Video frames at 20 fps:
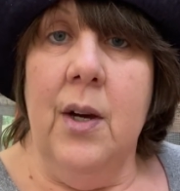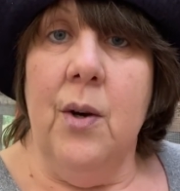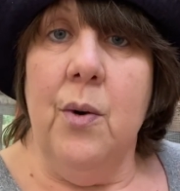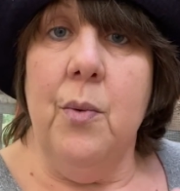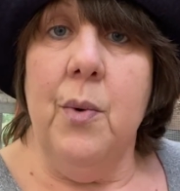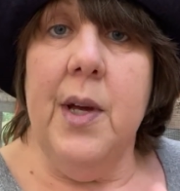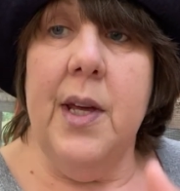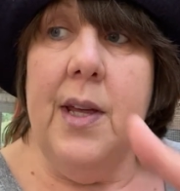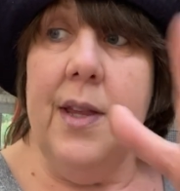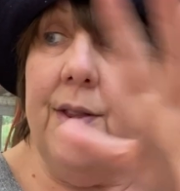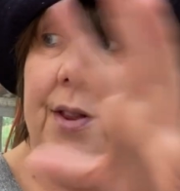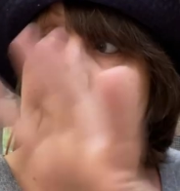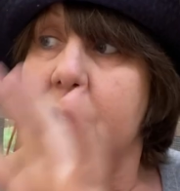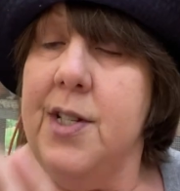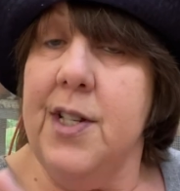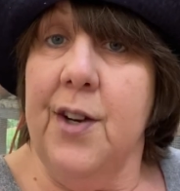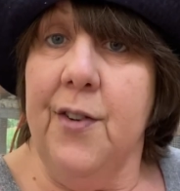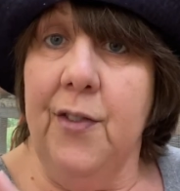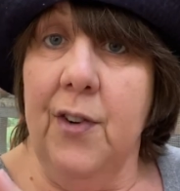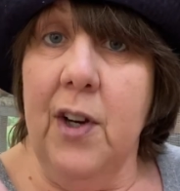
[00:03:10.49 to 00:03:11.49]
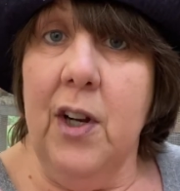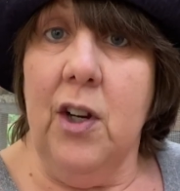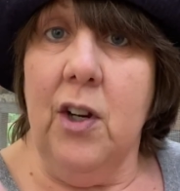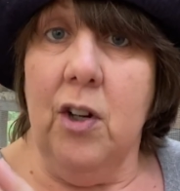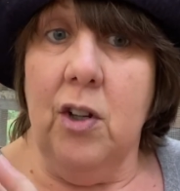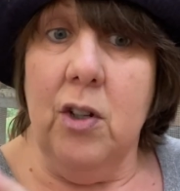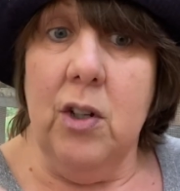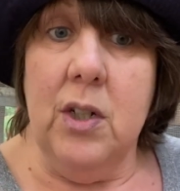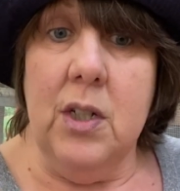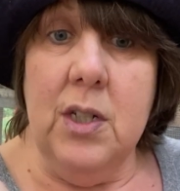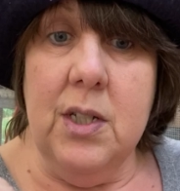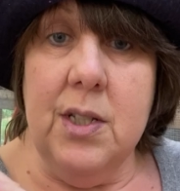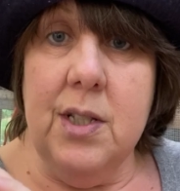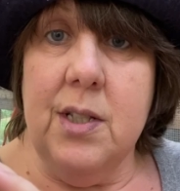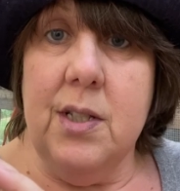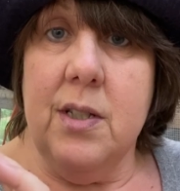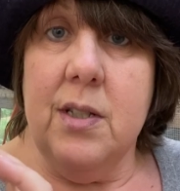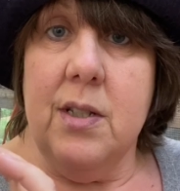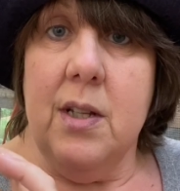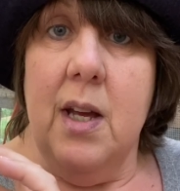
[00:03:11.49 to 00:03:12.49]
with different
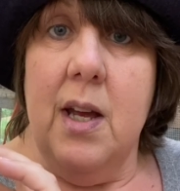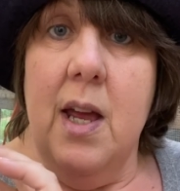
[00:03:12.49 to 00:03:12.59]
girls,